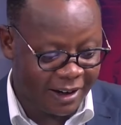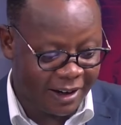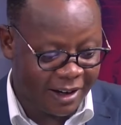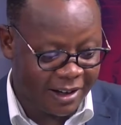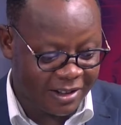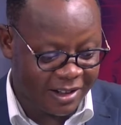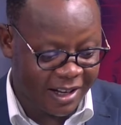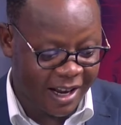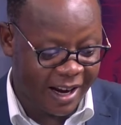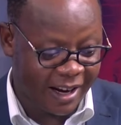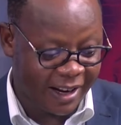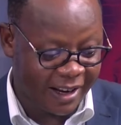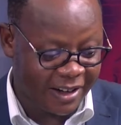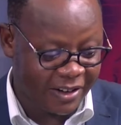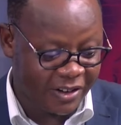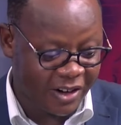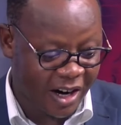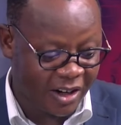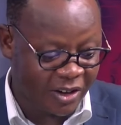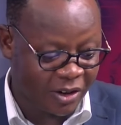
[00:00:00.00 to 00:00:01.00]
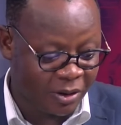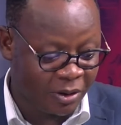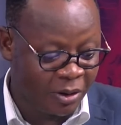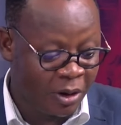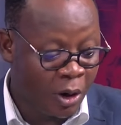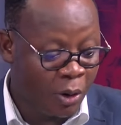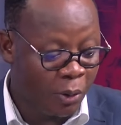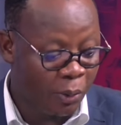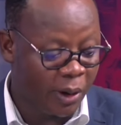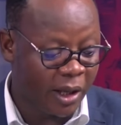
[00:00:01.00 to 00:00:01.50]
Sterling and
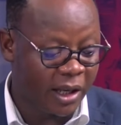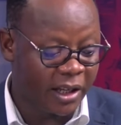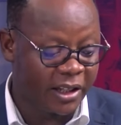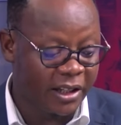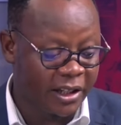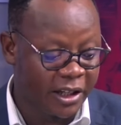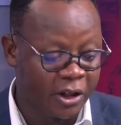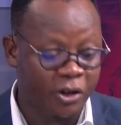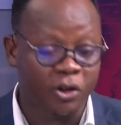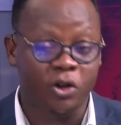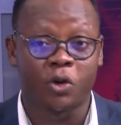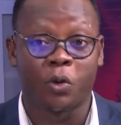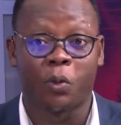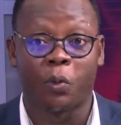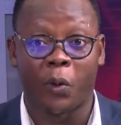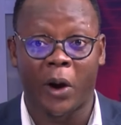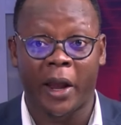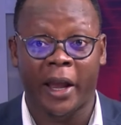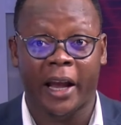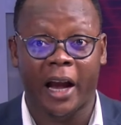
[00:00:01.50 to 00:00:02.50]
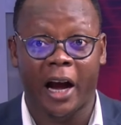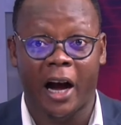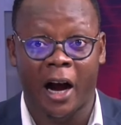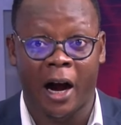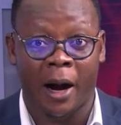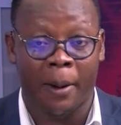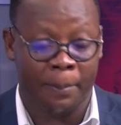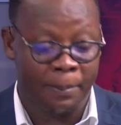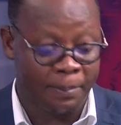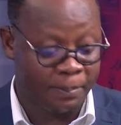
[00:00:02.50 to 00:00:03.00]
Jackson really need to wake
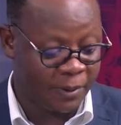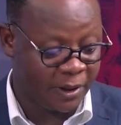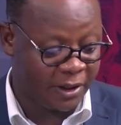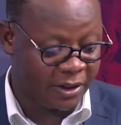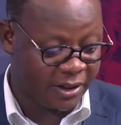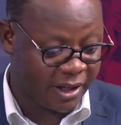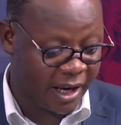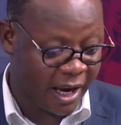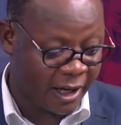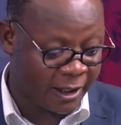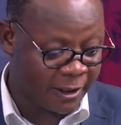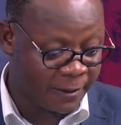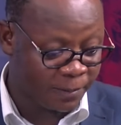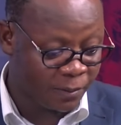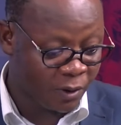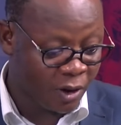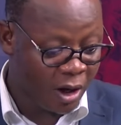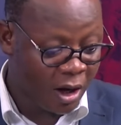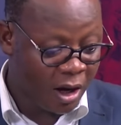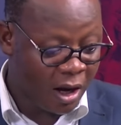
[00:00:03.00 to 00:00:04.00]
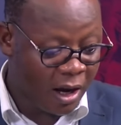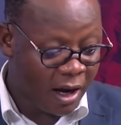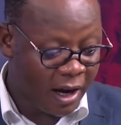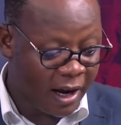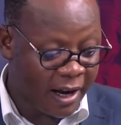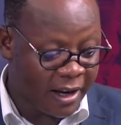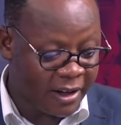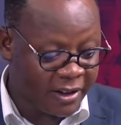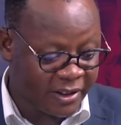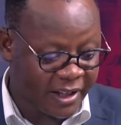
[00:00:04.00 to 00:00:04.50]
up, he says.
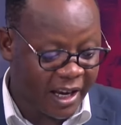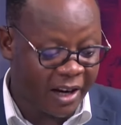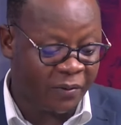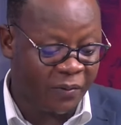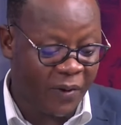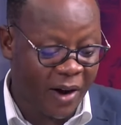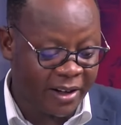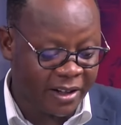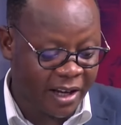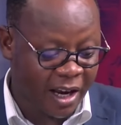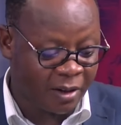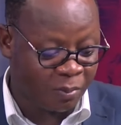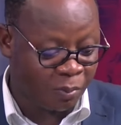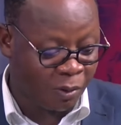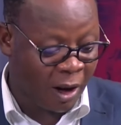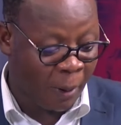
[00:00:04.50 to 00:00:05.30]
Steadfast has put